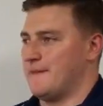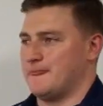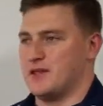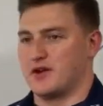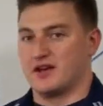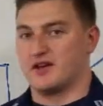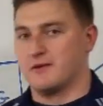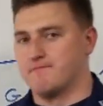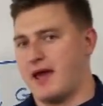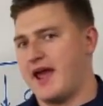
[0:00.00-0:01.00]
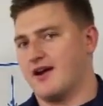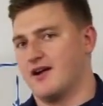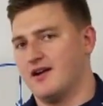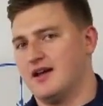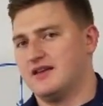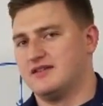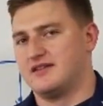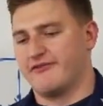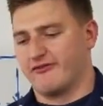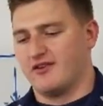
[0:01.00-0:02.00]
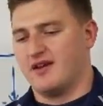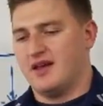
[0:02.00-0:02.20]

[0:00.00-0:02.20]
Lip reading: You can compare different